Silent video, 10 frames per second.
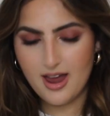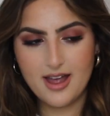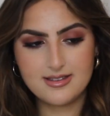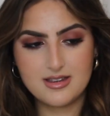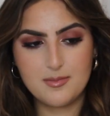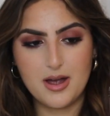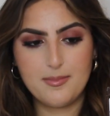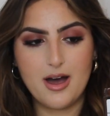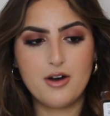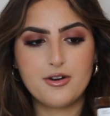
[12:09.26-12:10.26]

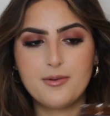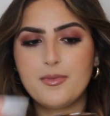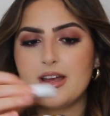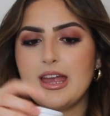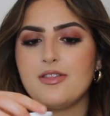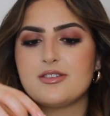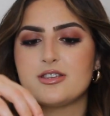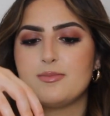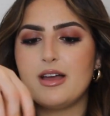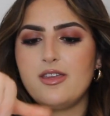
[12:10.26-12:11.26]
niacinamide powder. Again, this
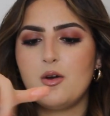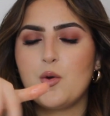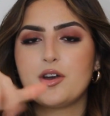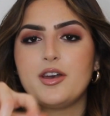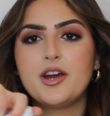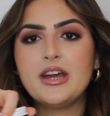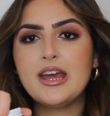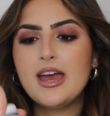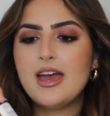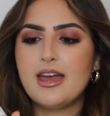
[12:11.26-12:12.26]
is by The
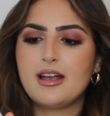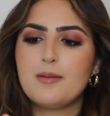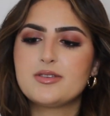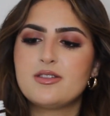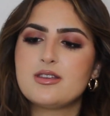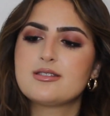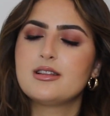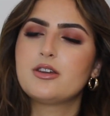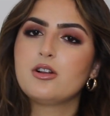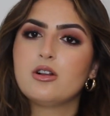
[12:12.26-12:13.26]
Ordinary. It comes in this
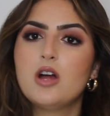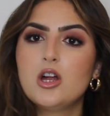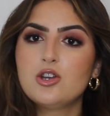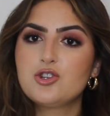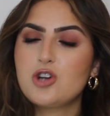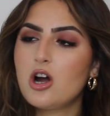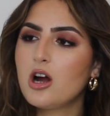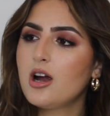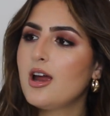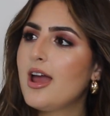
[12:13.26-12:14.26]
little
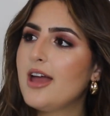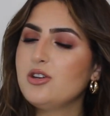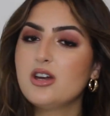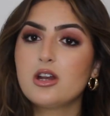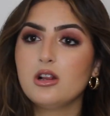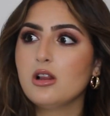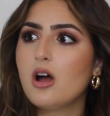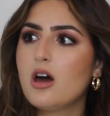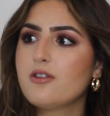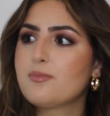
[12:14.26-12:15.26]
jar, and you get a
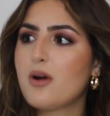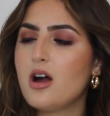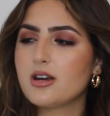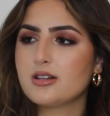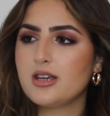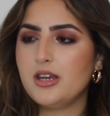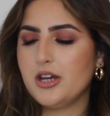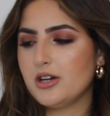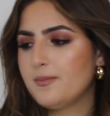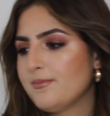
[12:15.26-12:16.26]
lot of product in
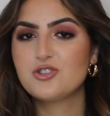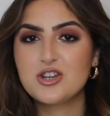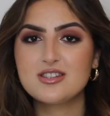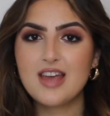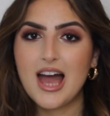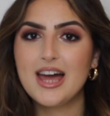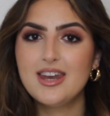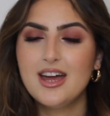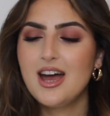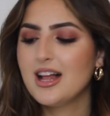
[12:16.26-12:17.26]
here. Just
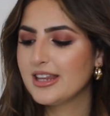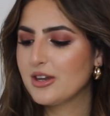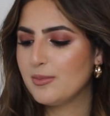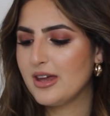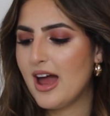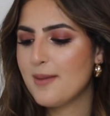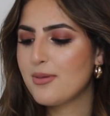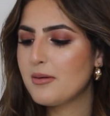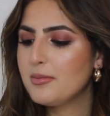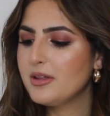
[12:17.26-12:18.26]
add a little bit. I
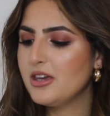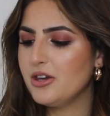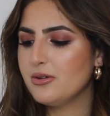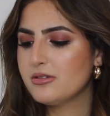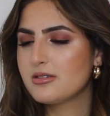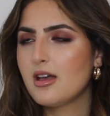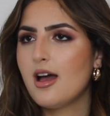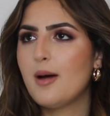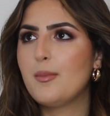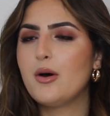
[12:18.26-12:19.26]
probably use
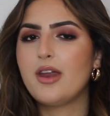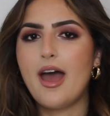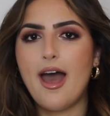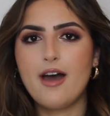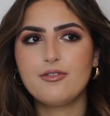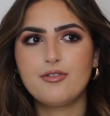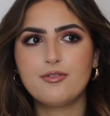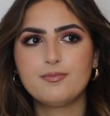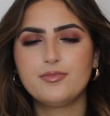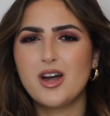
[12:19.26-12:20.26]
about half,
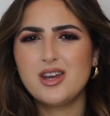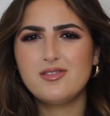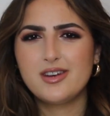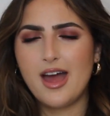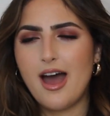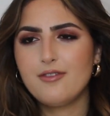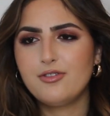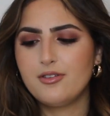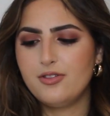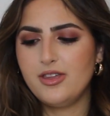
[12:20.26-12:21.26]
not even half,
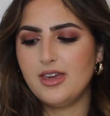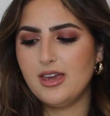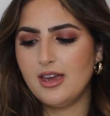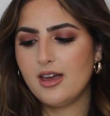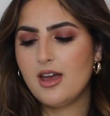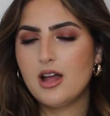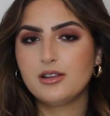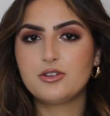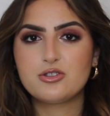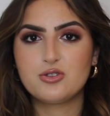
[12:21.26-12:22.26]
of the
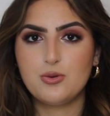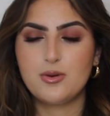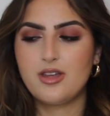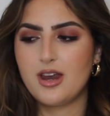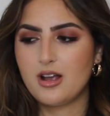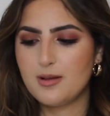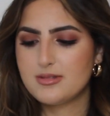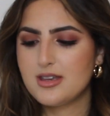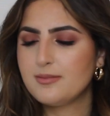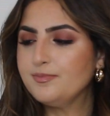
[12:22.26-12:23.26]
little scooper that it
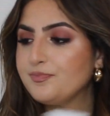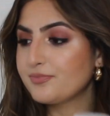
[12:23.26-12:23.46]
comes in.